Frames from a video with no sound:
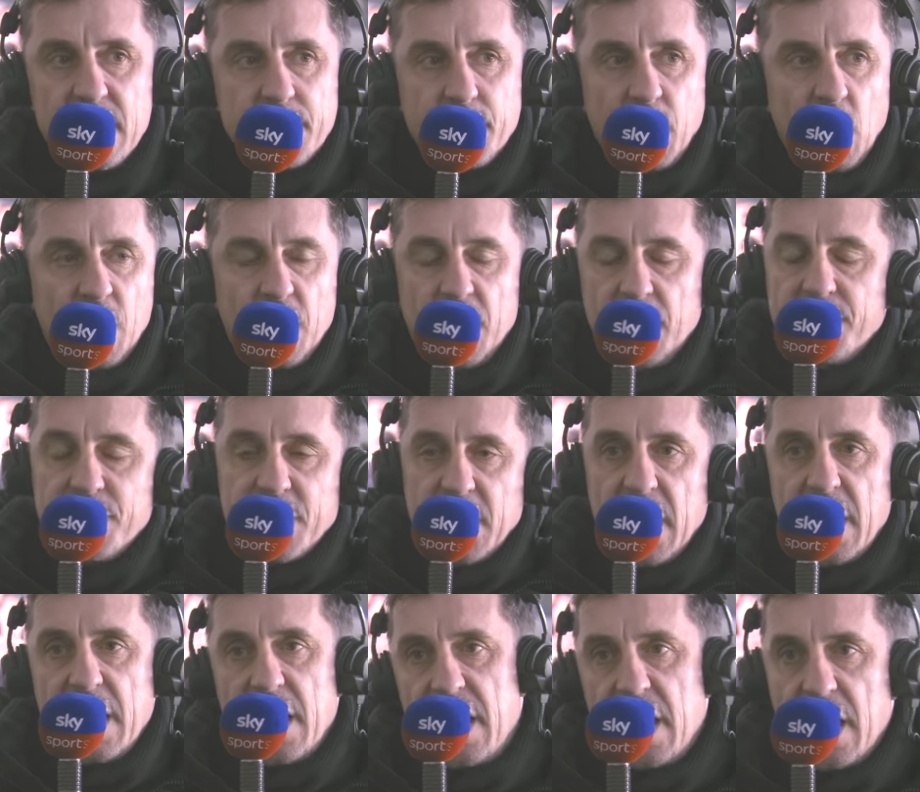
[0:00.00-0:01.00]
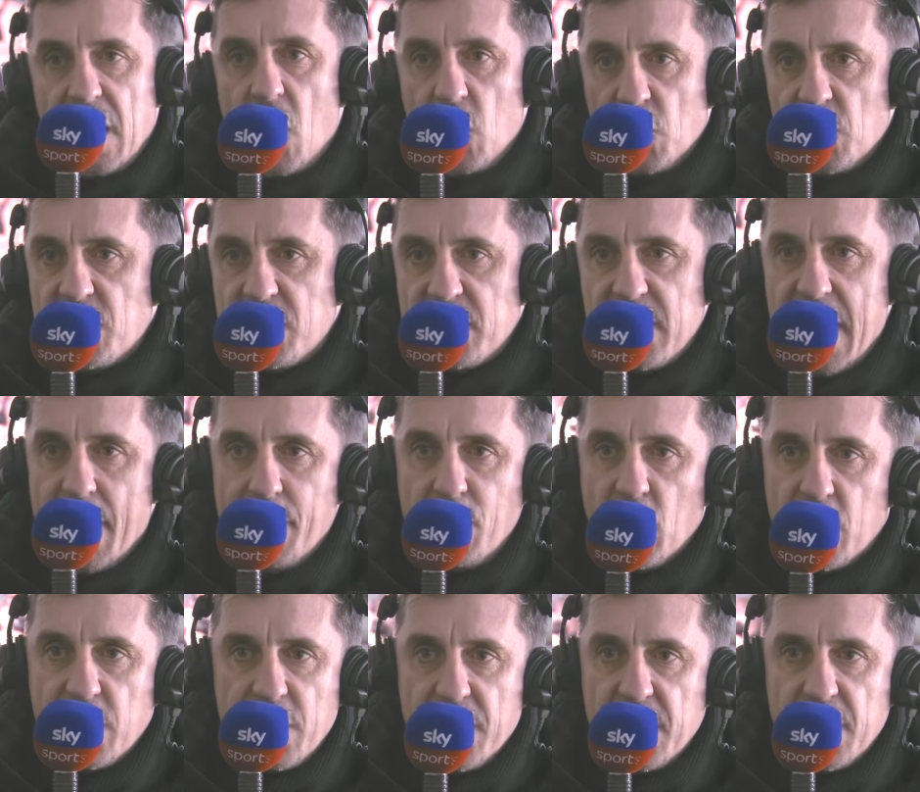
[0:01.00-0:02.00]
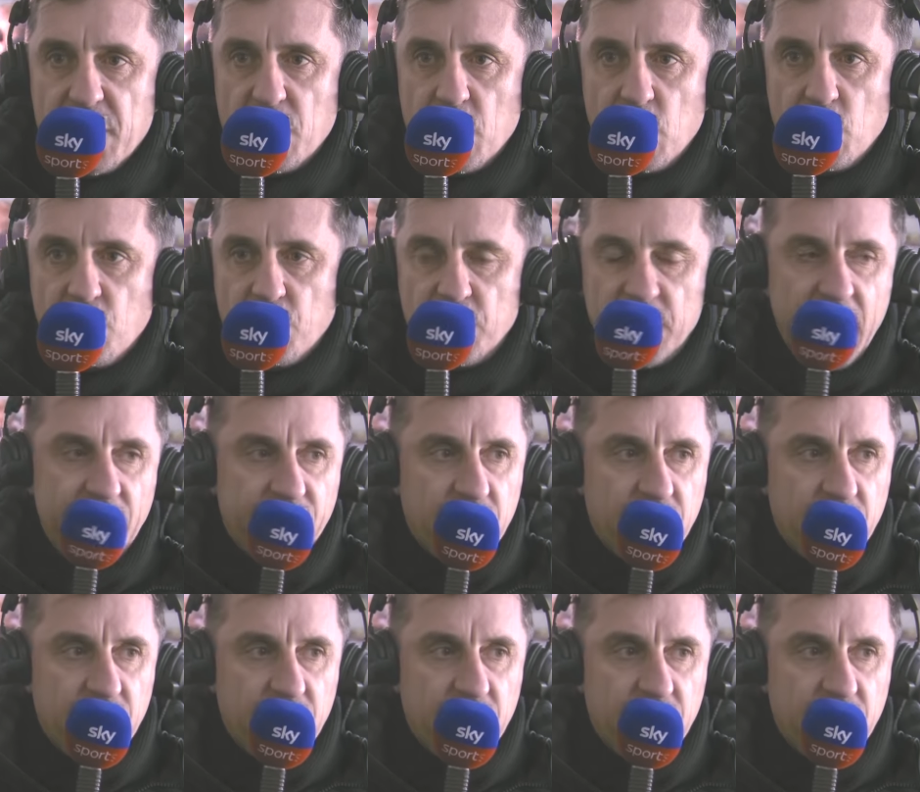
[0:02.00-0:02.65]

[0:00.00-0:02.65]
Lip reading: But honestly, I'm looking at it neutrally.